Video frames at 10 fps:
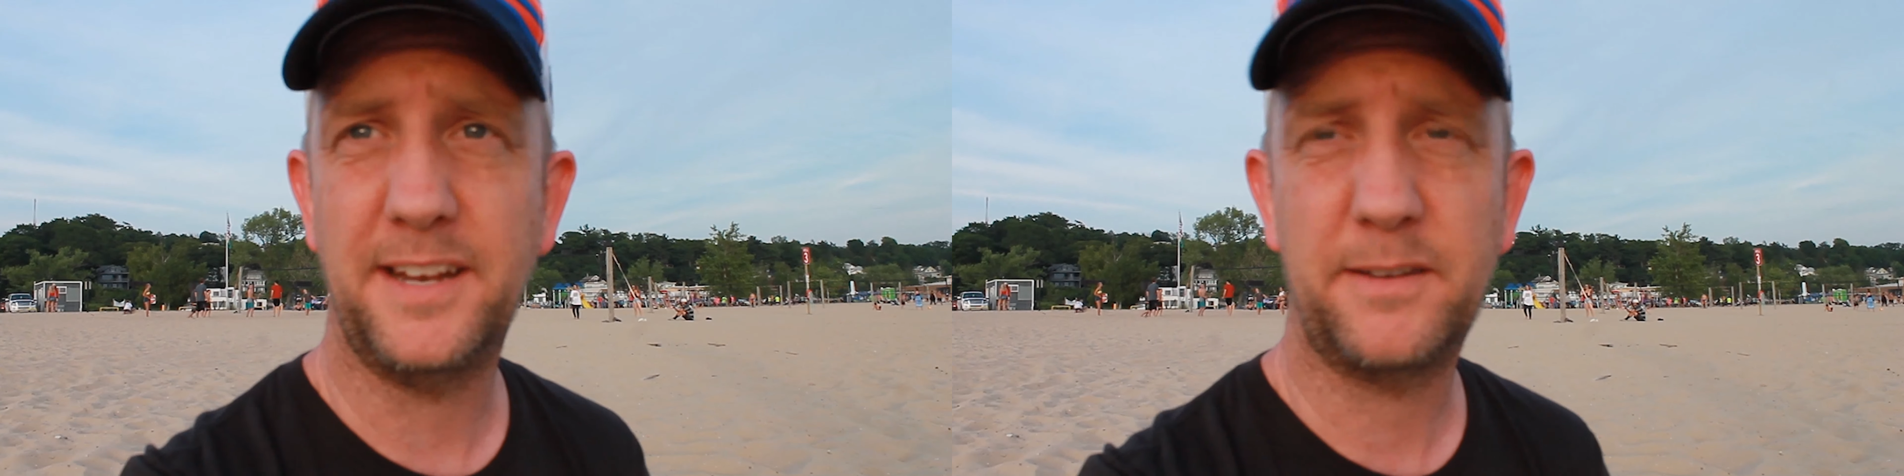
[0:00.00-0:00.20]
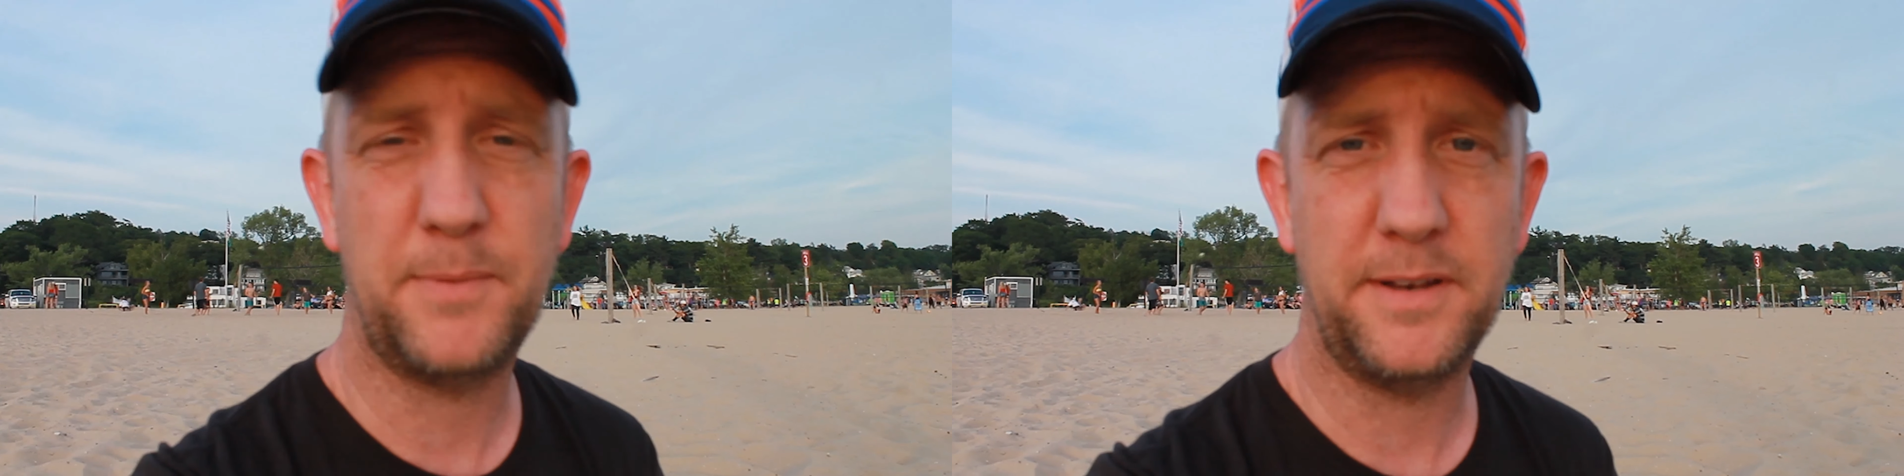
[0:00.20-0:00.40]
and
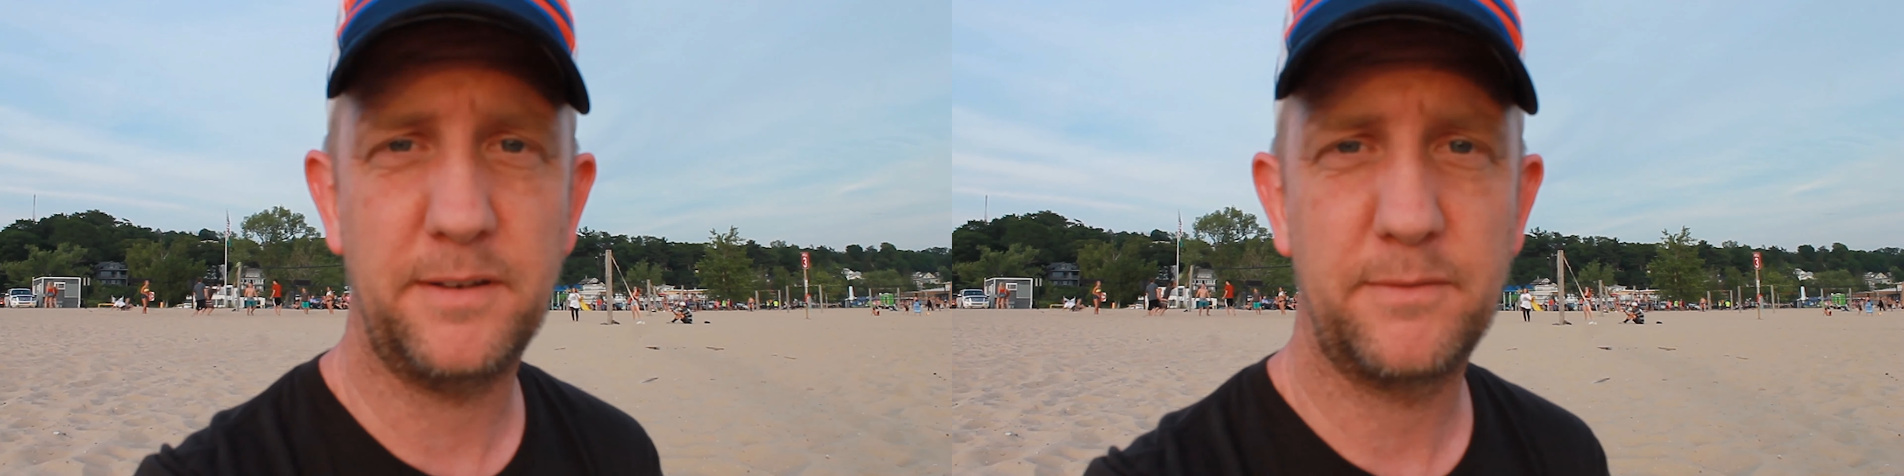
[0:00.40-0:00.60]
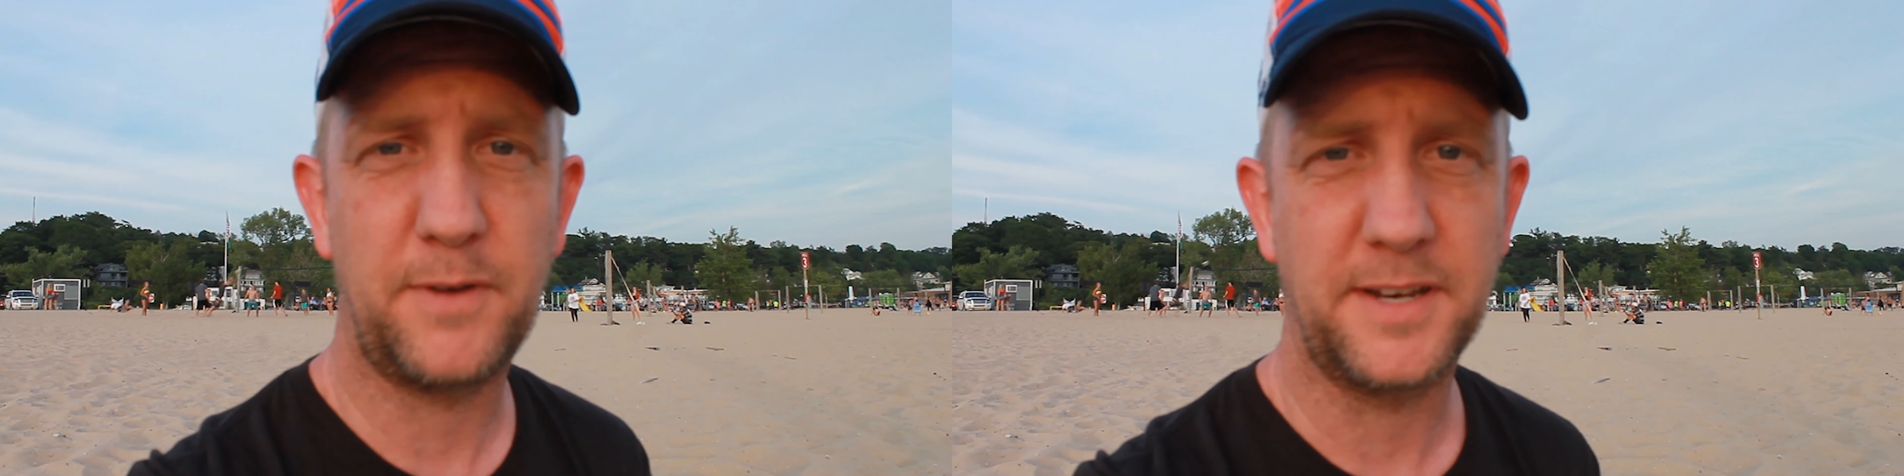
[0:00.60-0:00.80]
it's
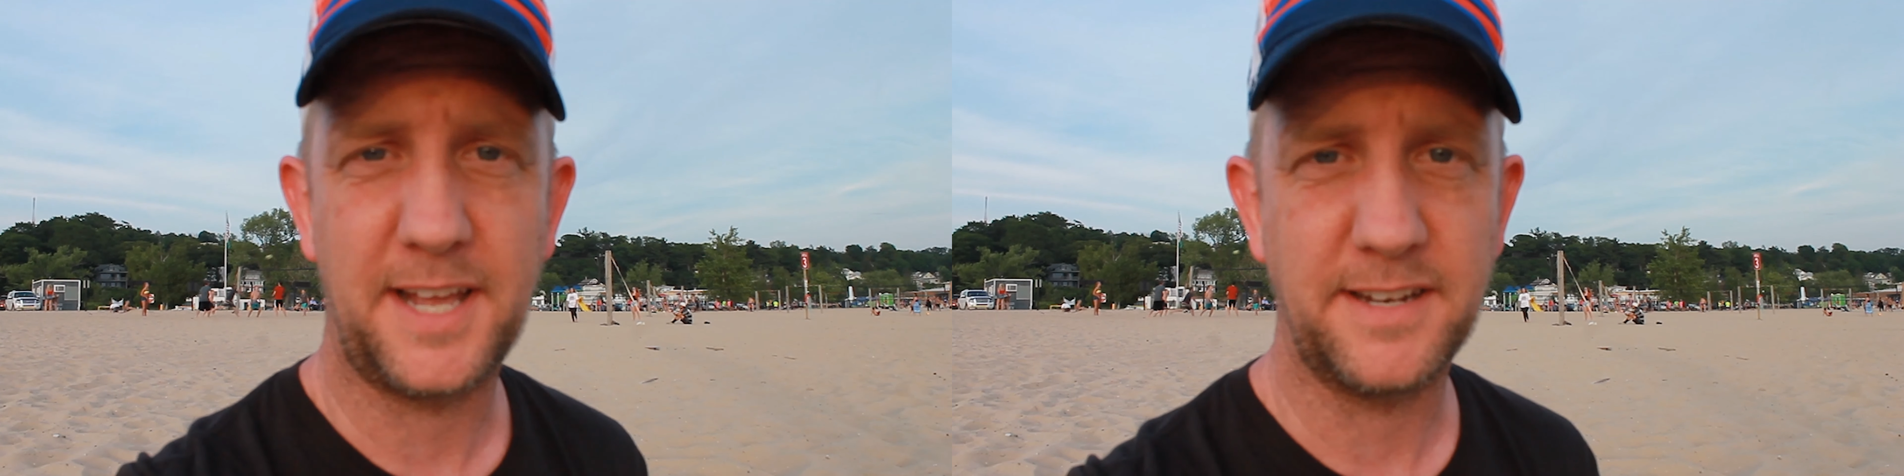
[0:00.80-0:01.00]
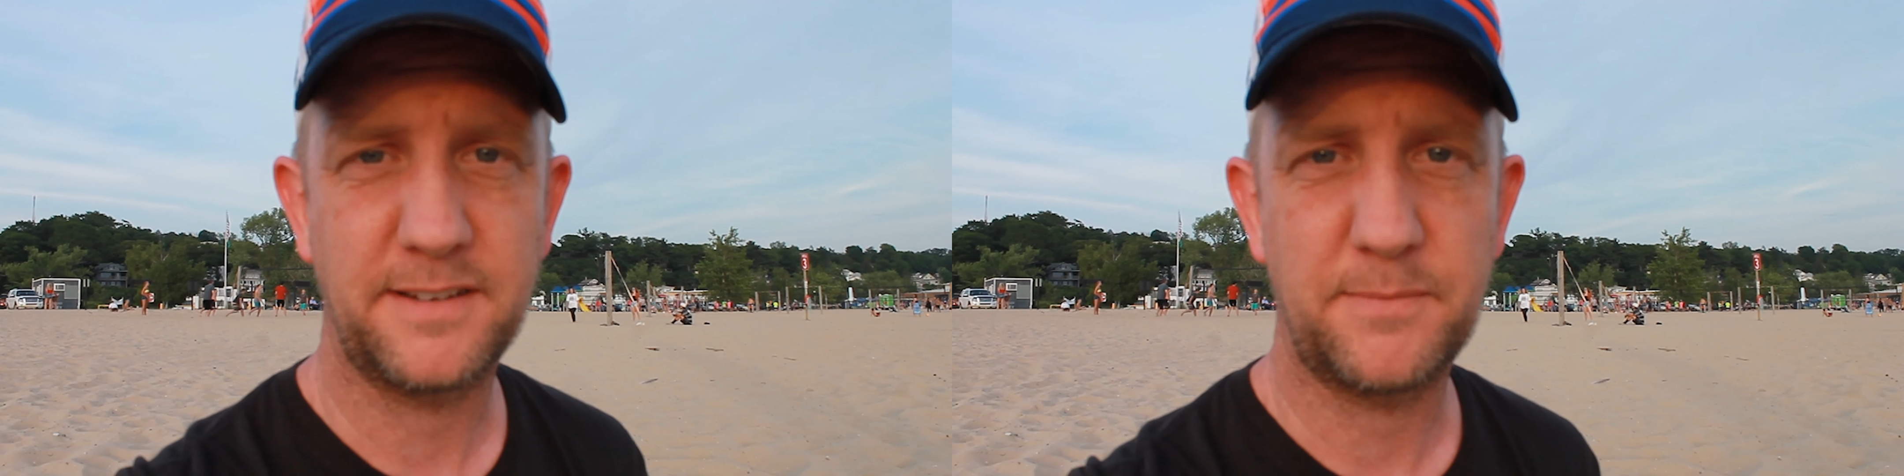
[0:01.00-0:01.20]
been fun to
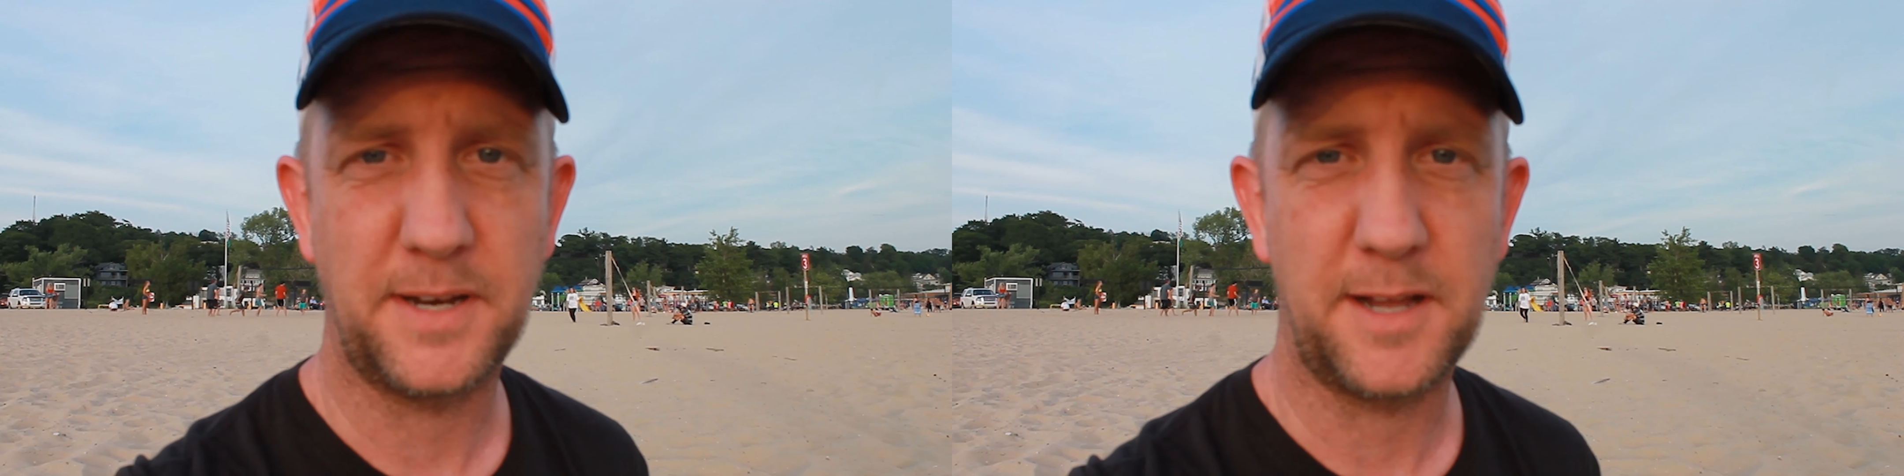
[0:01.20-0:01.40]
kind of spend